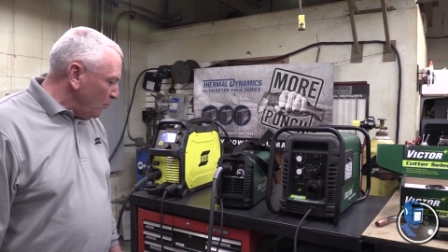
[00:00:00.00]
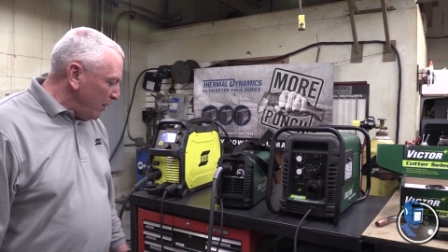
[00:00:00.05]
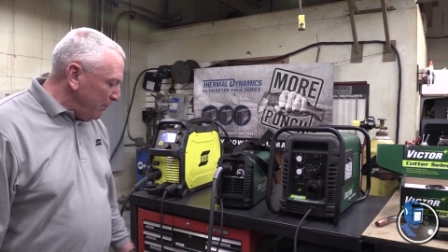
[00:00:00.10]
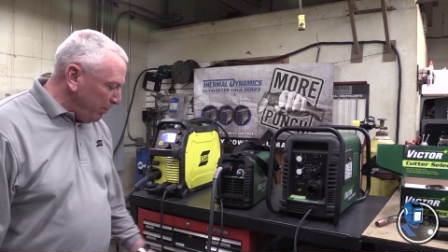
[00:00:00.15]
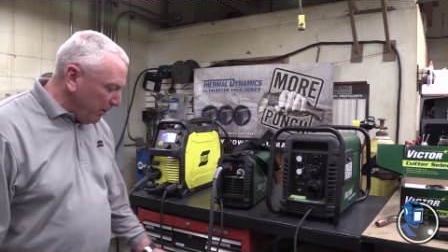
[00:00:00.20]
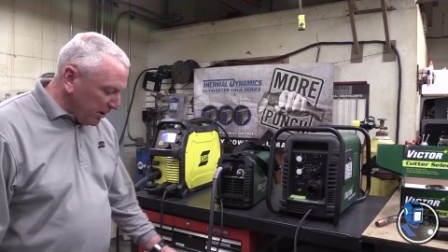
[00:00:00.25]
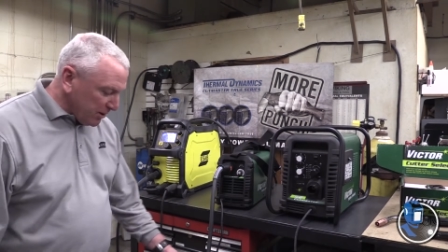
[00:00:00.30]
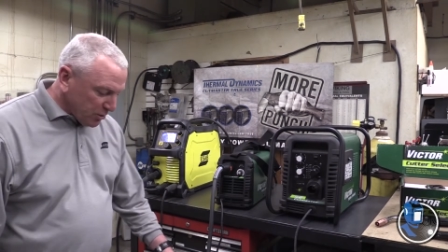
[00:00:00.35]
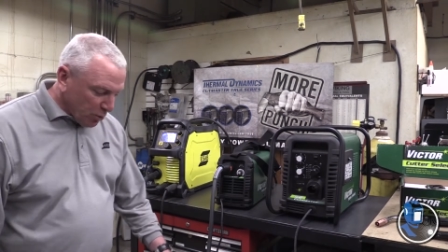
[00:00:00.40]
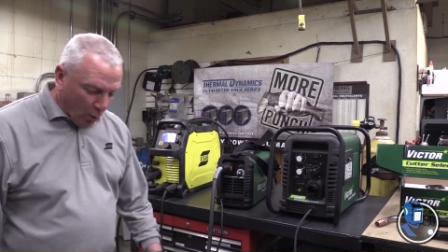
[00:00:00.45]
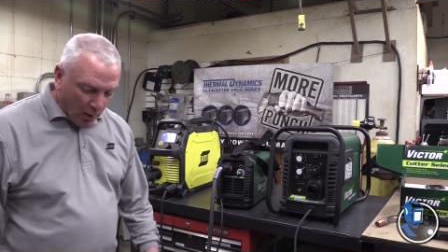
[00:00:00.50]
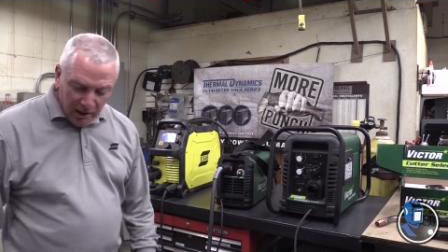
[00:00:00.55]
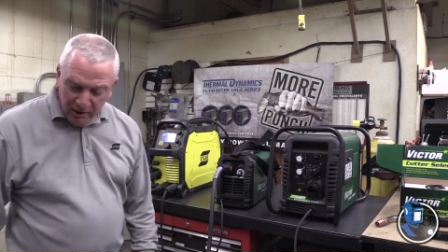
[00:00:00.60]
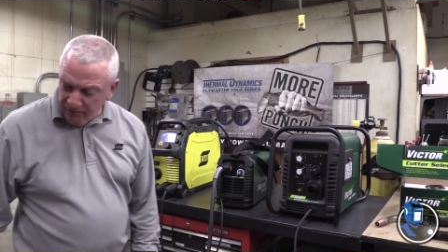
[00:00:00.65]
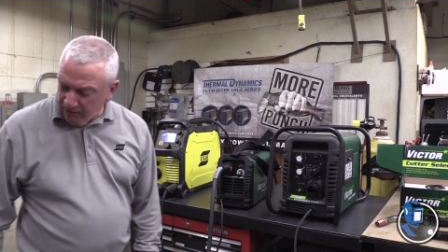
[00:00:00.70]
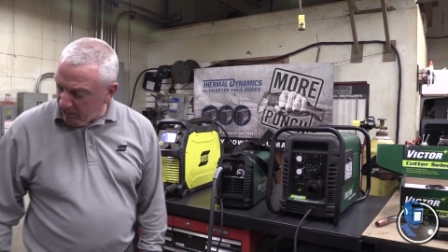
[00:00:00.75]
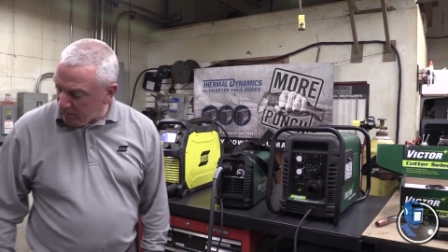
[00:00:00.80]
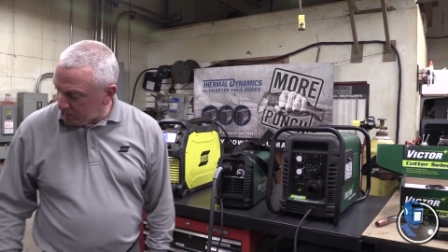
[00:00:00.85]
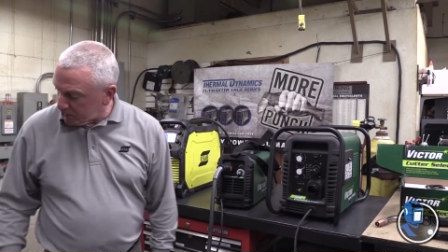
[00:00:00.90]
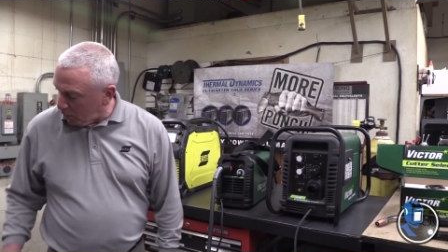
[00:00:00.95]
We put a
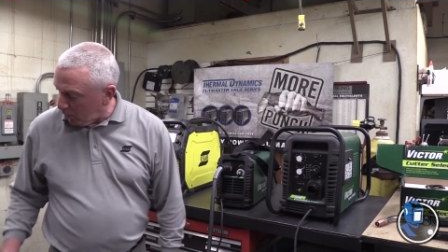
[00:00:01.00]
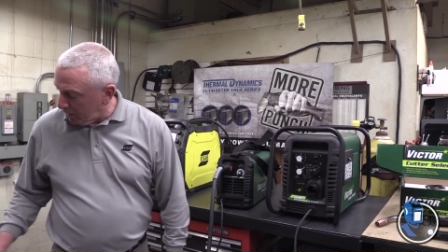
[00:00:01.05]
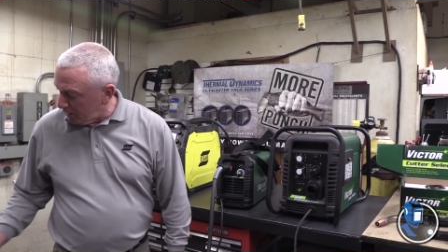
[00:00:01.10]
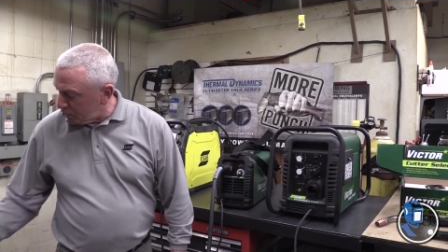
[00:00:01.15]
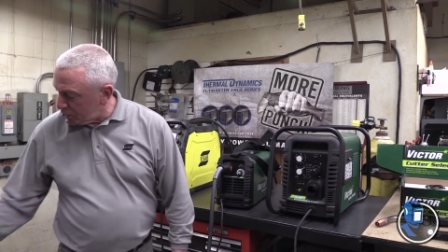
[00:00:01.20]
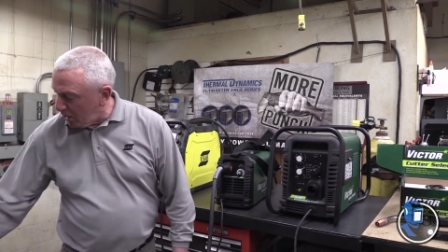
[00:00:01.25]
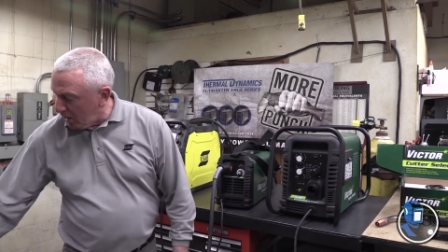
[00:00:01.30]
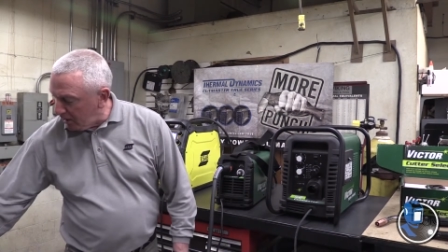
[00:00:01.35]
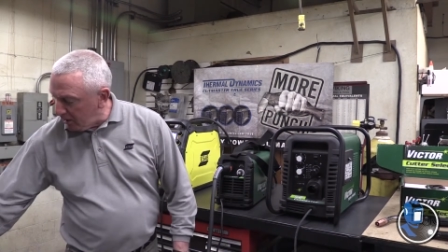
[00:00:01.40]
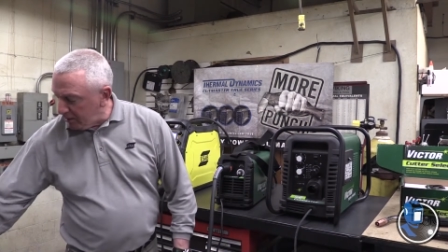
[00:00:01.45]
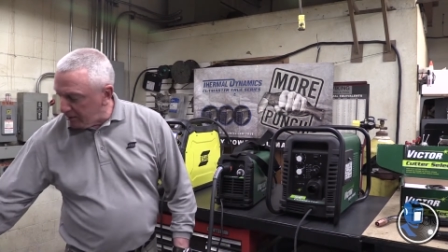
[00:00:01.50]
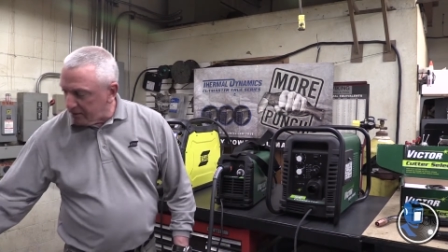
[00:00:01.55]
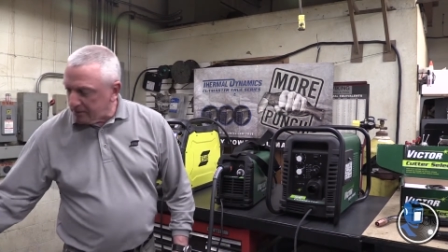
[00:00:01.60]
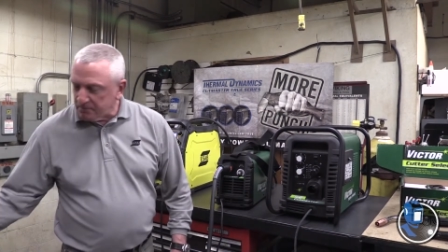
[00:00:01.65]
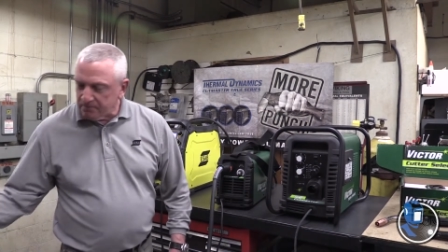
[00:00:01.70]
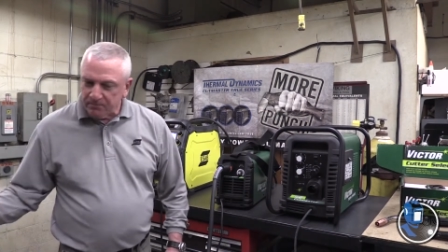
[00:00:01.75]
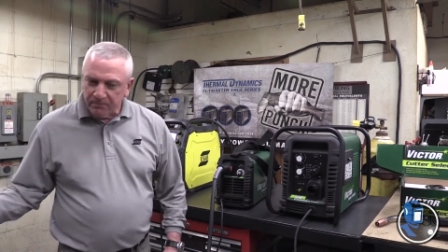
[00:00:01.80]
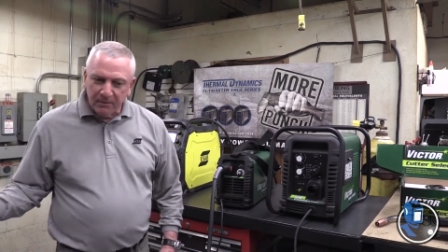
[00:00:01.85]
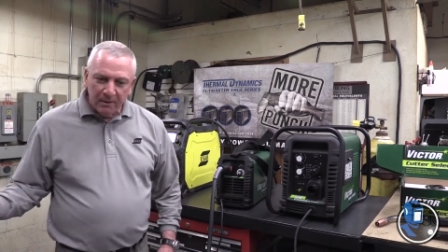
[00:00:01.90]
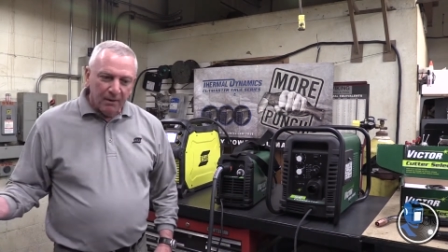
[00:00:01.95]
20-foot torch on it,
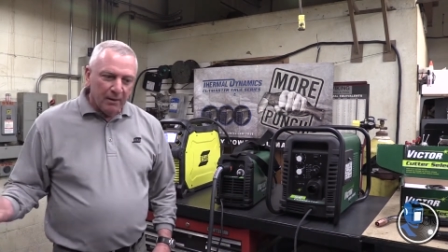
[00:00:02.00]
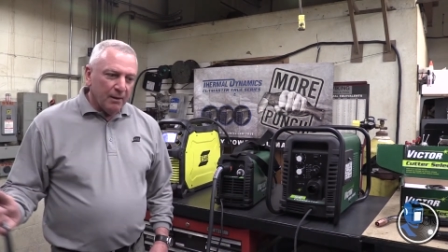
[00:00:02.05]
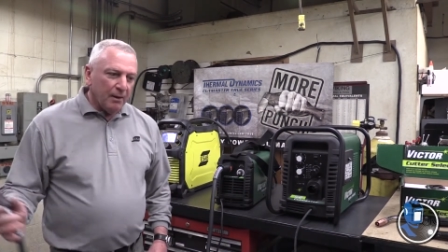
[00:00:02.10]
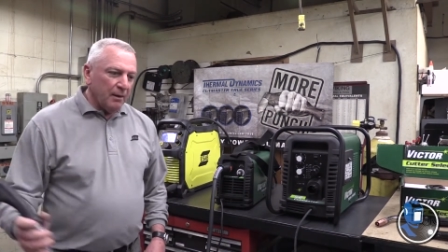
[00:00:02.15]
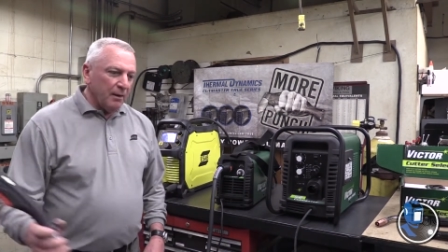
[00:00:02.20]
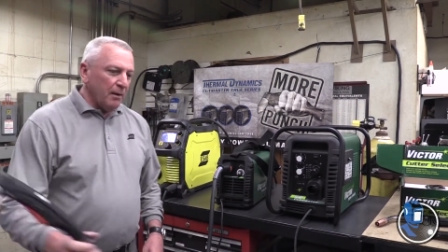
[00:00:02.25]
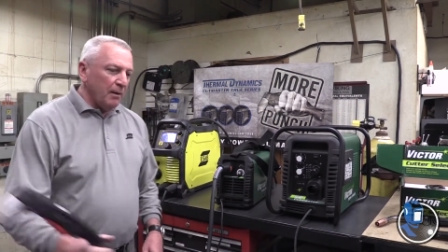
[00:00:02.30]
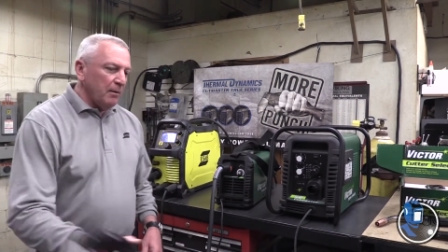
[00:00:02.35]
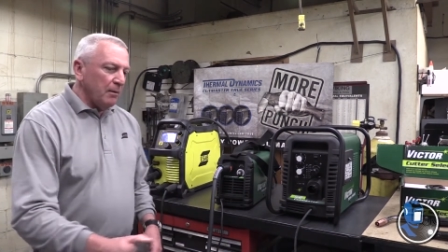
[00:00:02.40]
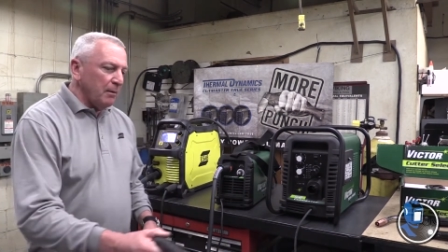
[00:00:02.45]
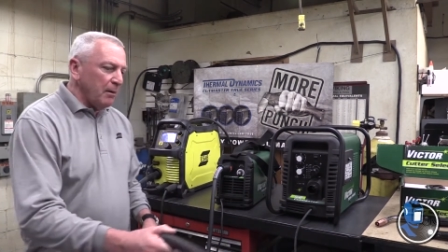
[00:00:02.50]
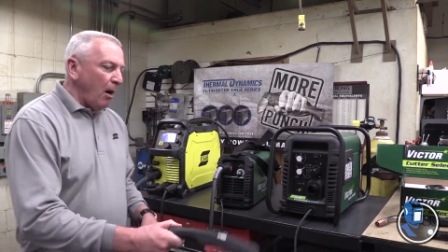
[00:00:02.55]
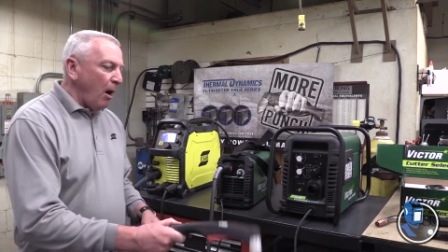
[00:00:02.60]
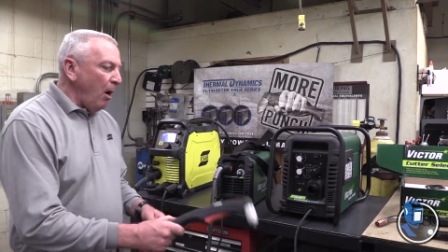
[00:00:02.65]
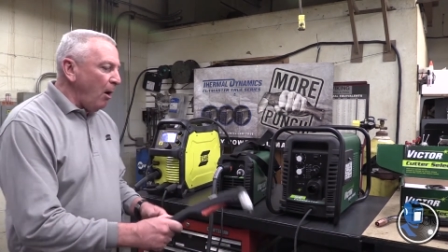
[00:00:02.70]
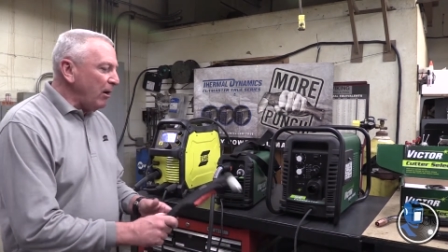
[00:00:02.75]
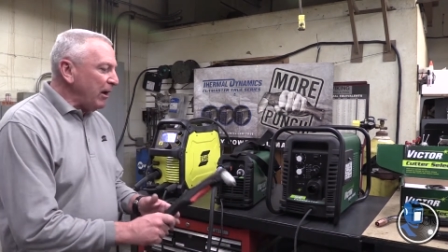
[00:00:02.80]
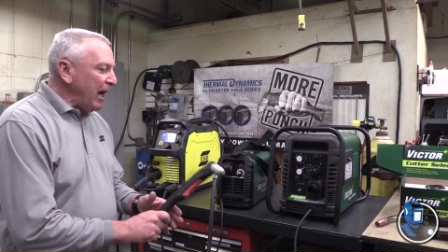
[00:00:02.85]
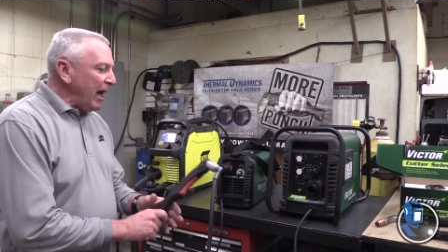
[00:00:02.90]
all